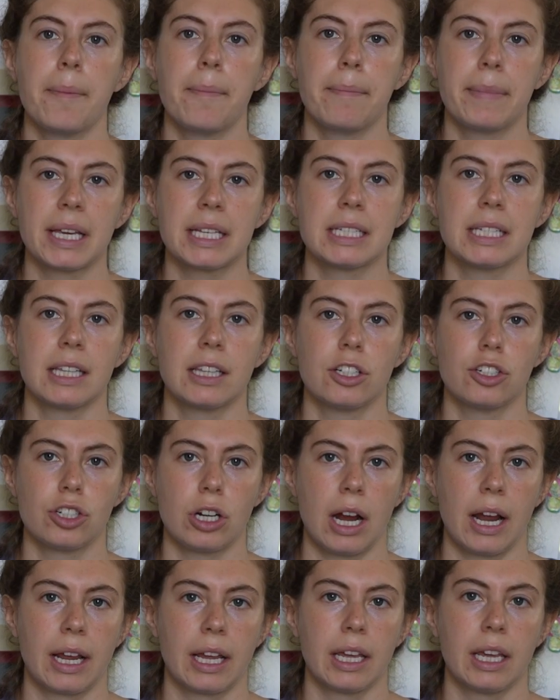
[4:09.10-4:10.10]
mix in the
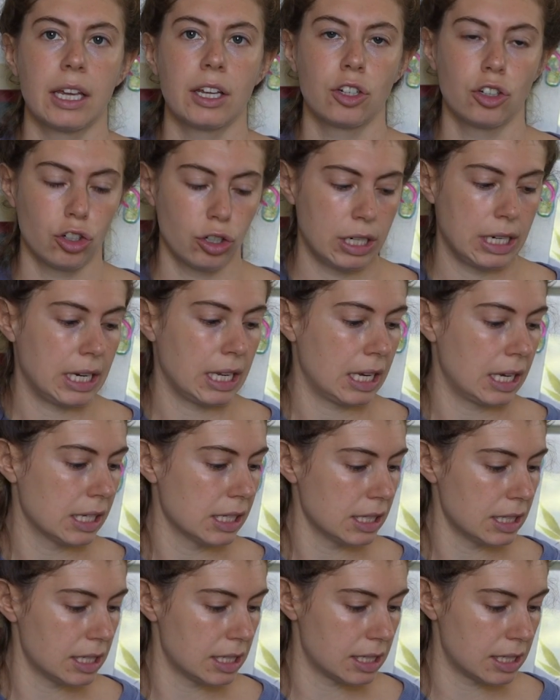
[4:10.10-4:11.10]
dry
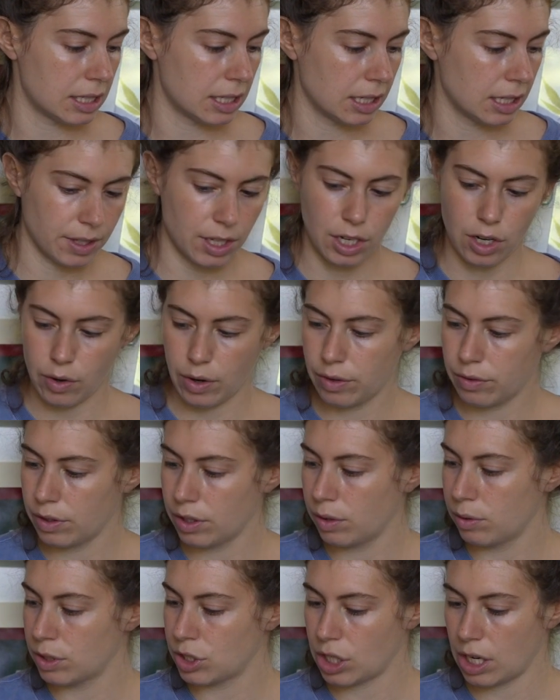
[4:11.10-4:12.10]
ingredients. You know, I
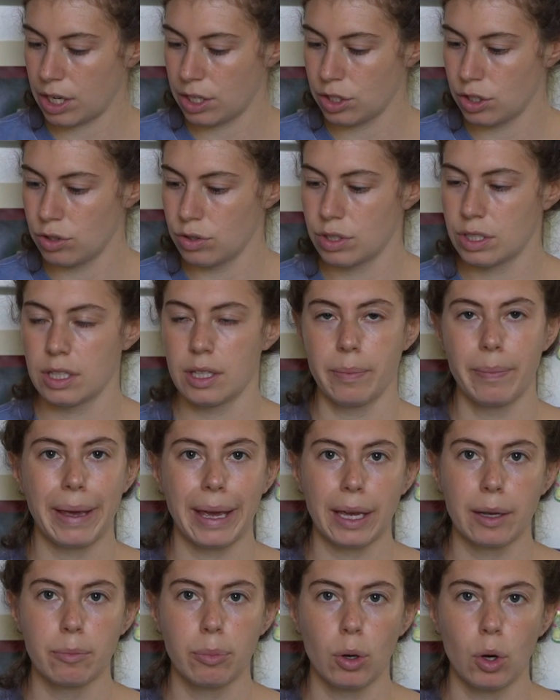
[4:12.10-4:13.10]
really wish I had used the
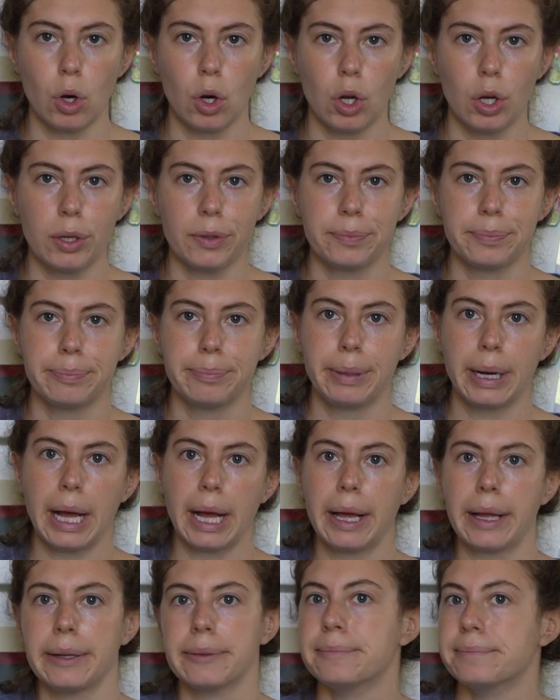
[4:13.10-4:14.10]
big bowl,
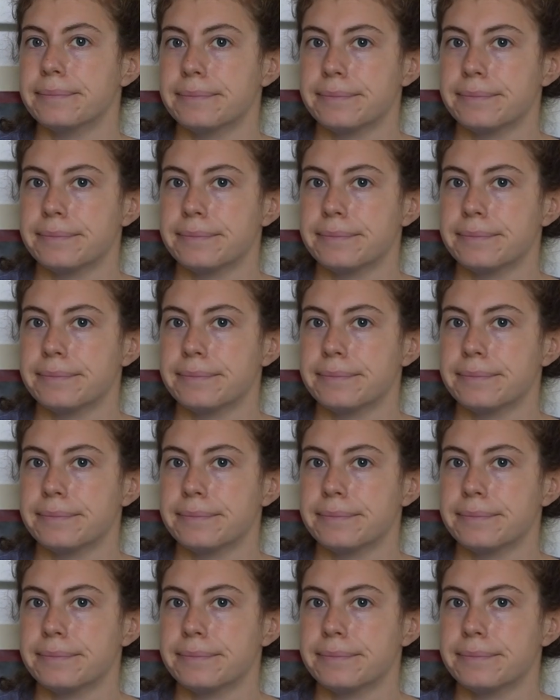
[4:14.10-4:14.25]
but